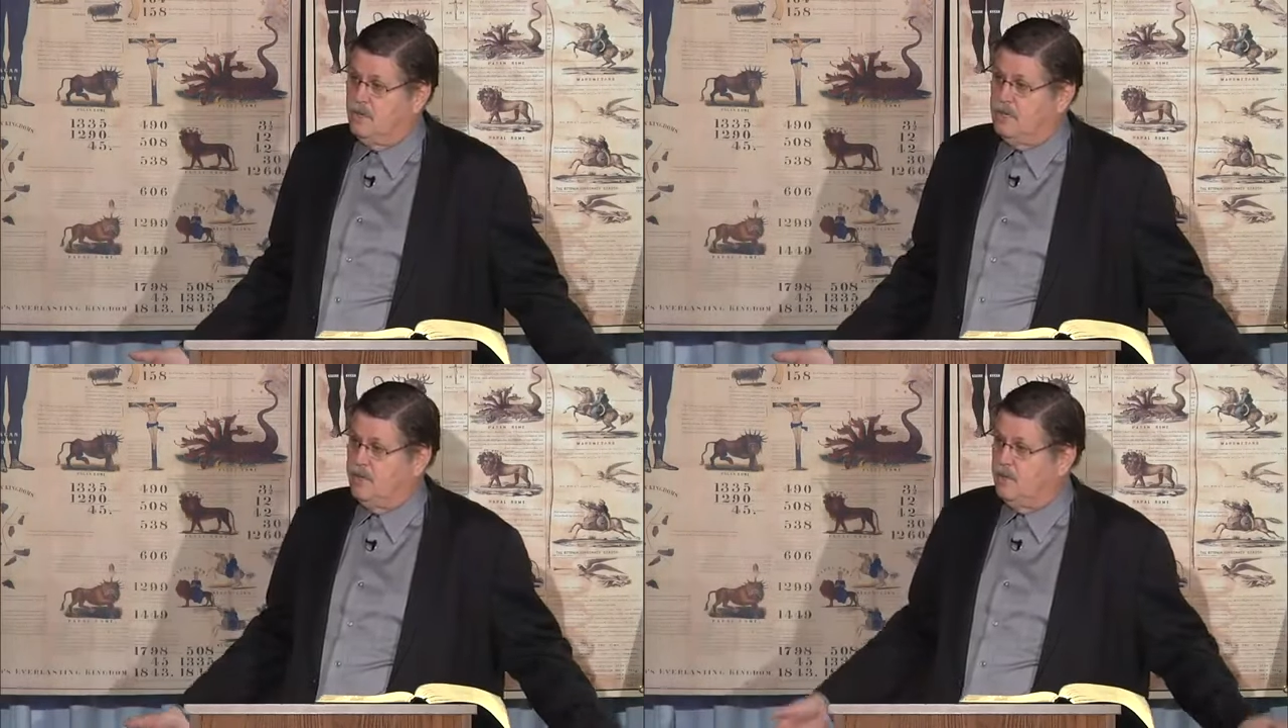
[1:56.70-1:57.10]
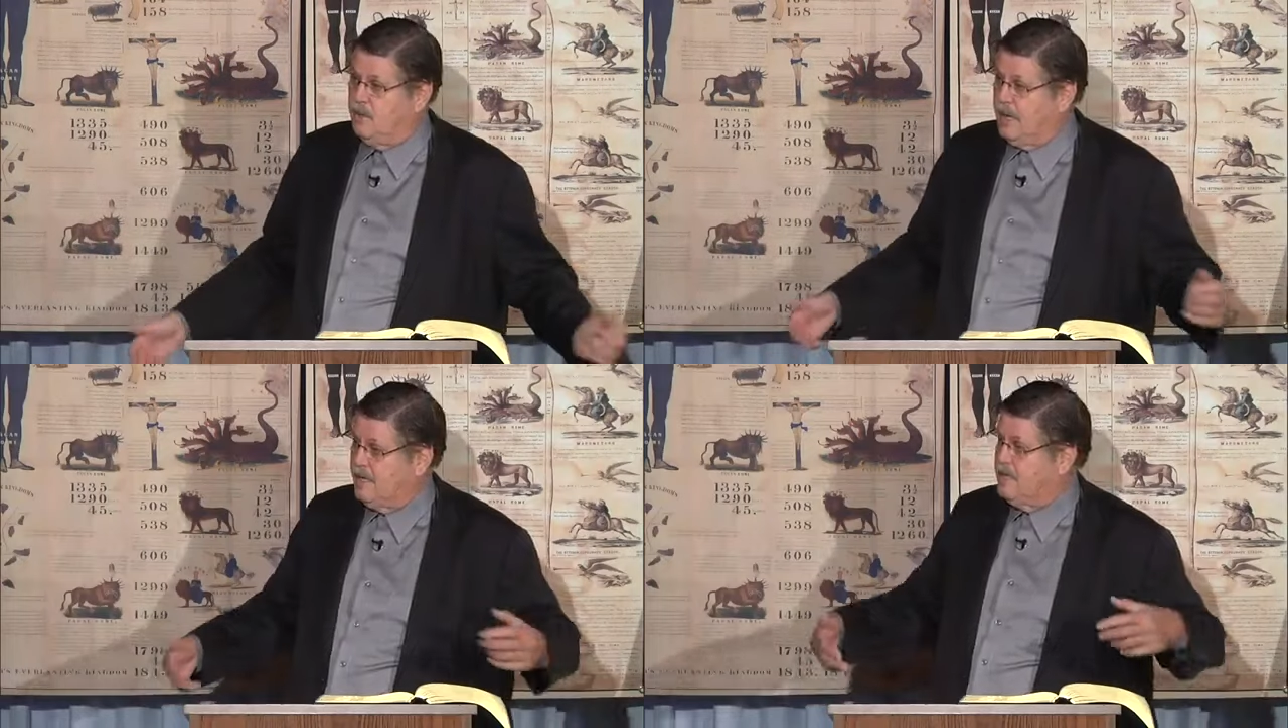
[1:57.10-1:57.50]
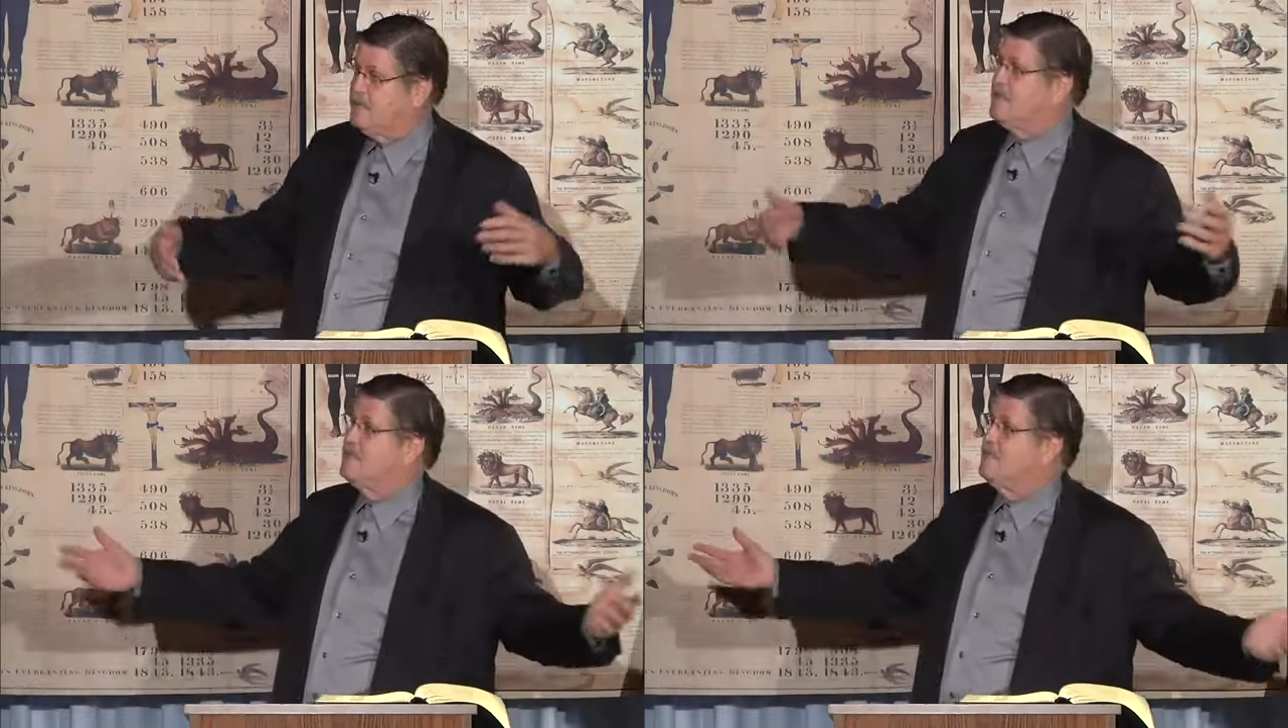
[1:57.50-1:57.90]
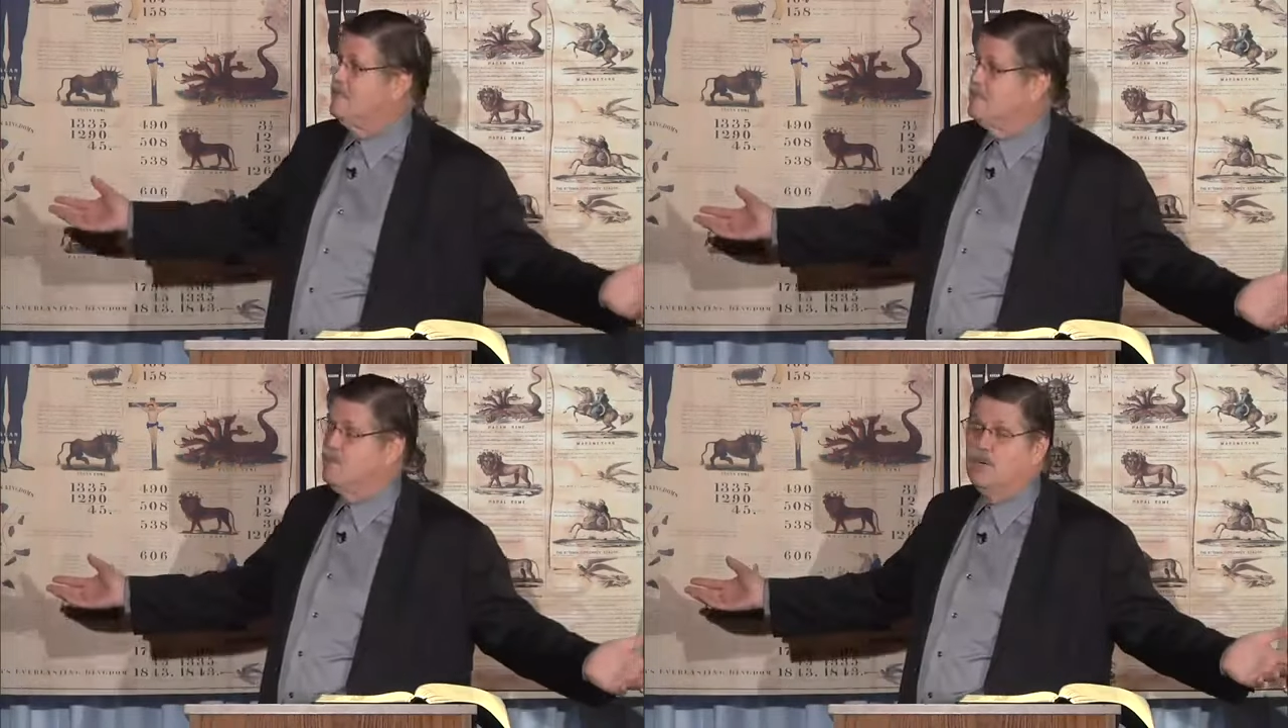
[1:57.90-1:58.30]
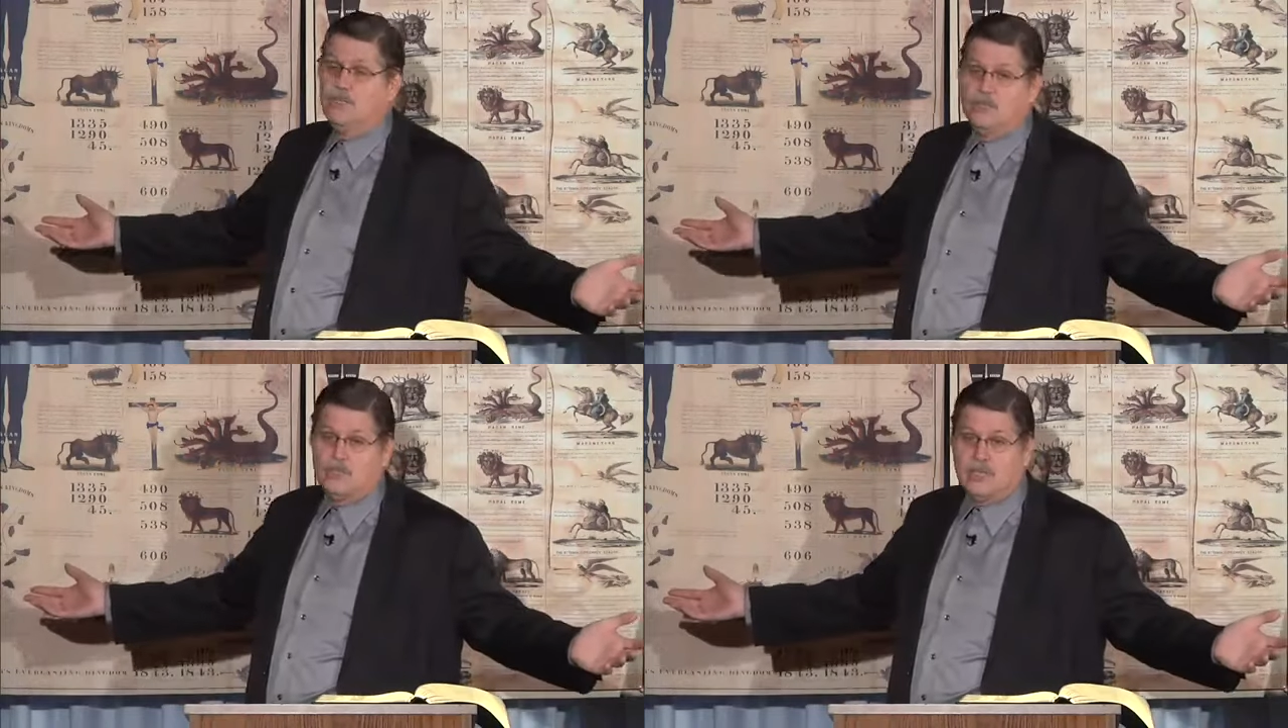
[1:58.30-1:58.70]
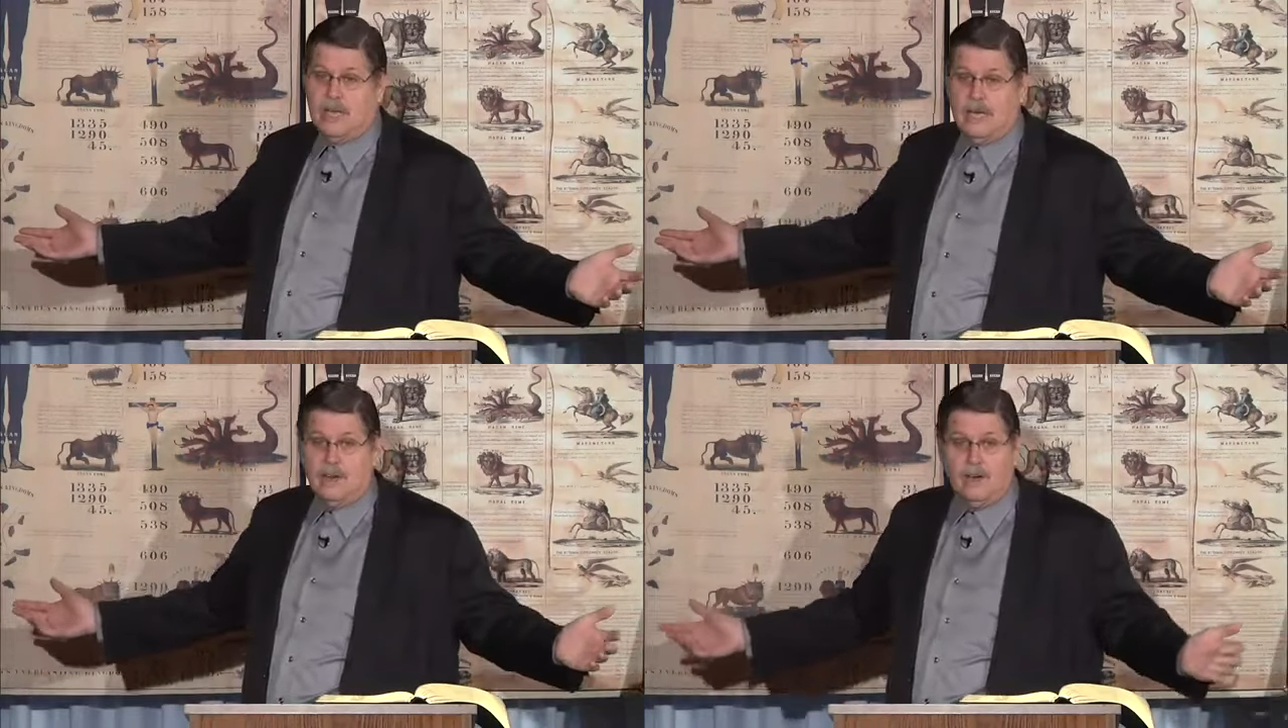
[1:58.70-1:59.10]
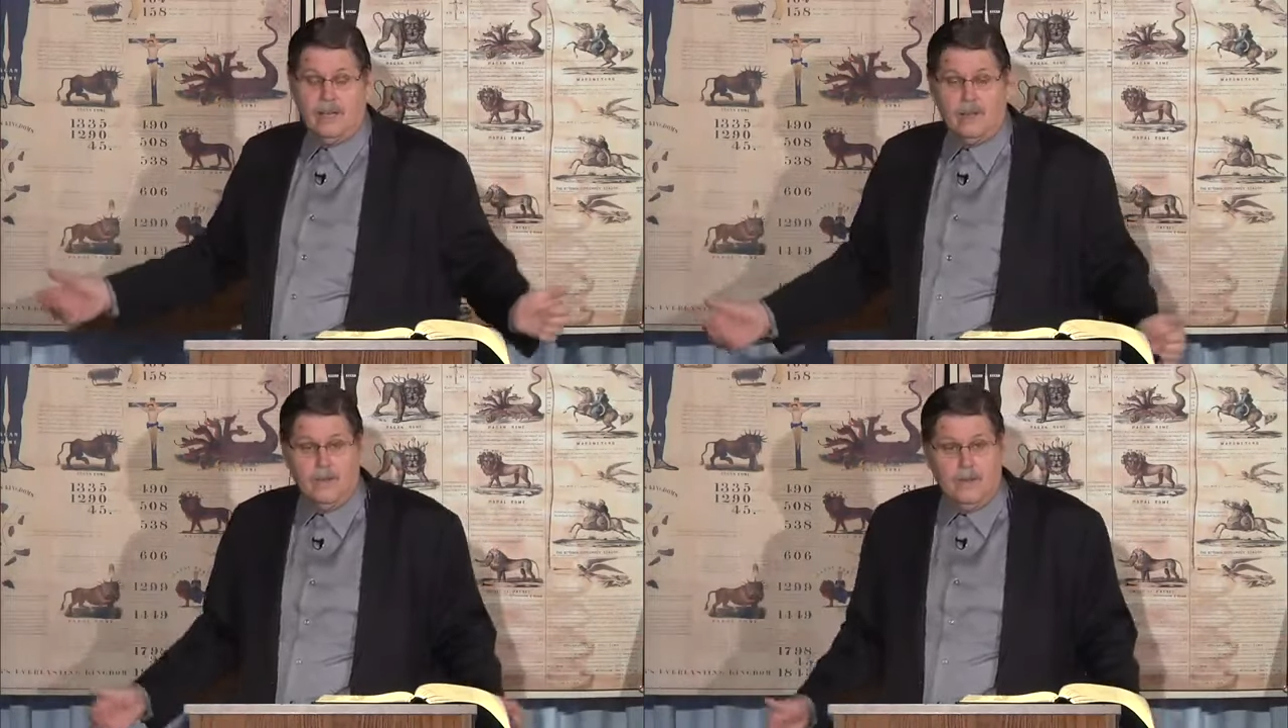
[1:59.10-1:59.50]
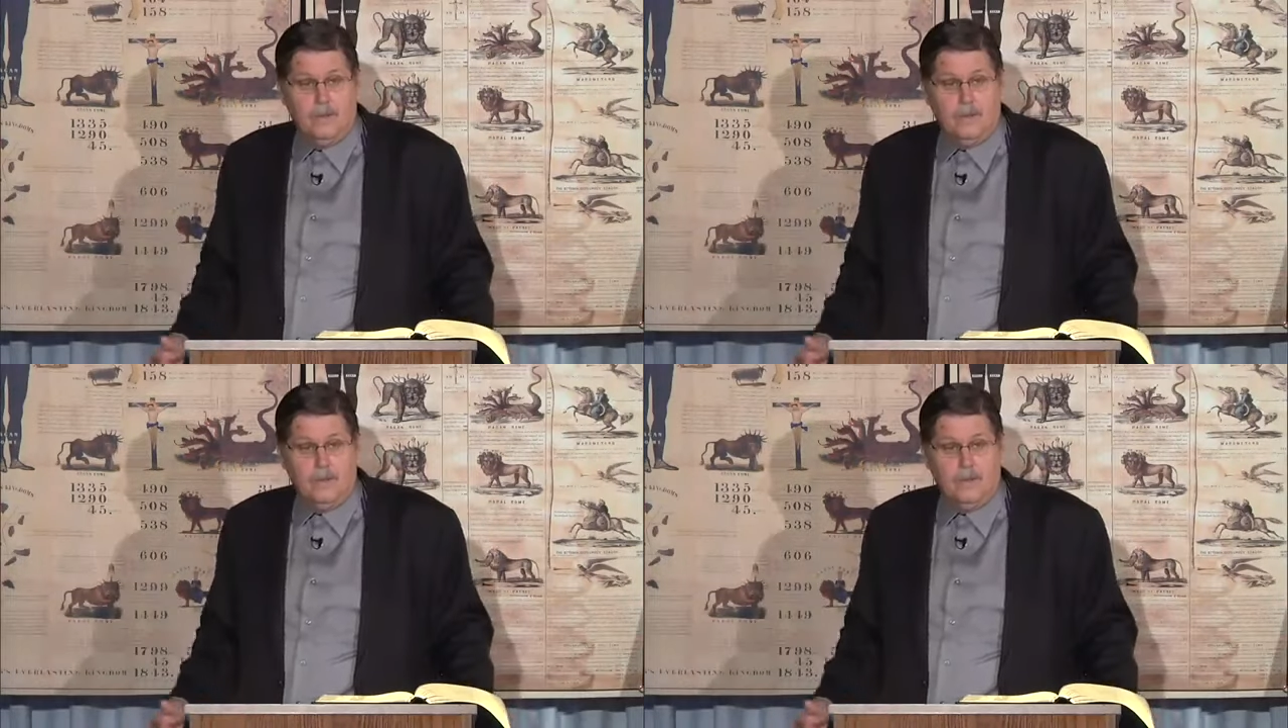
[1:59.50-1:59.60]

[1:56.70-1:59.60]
then you had the spiritual scattering,